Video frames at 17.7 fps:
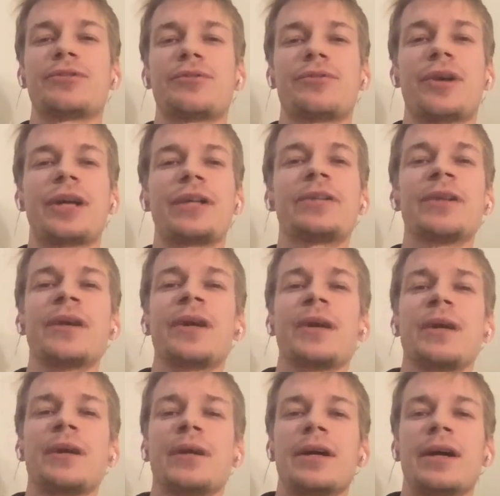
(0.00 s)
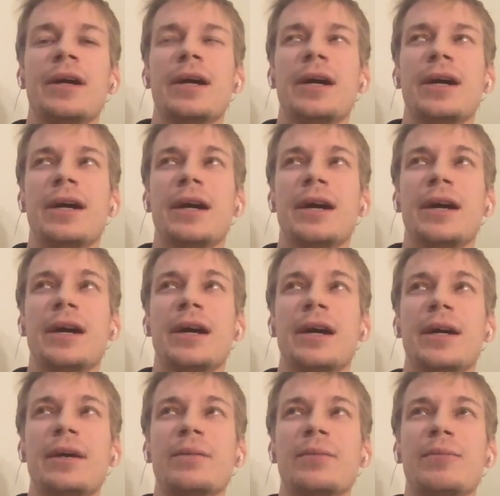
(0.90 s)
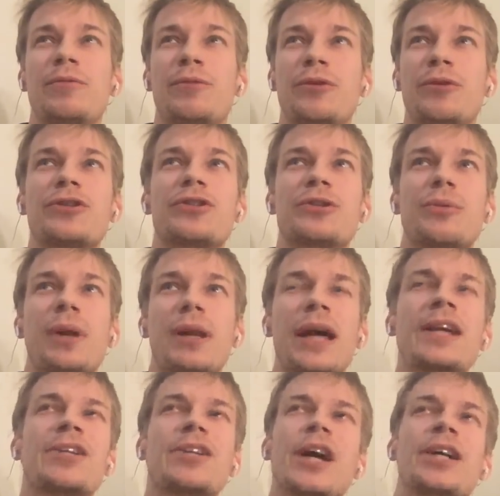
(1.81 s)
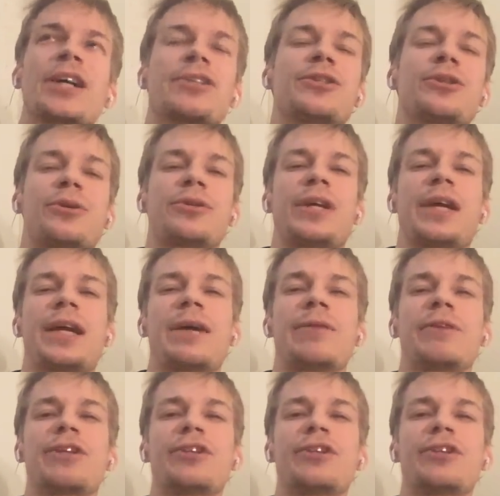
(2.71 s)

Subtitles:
right? Uh, First of all, I don't have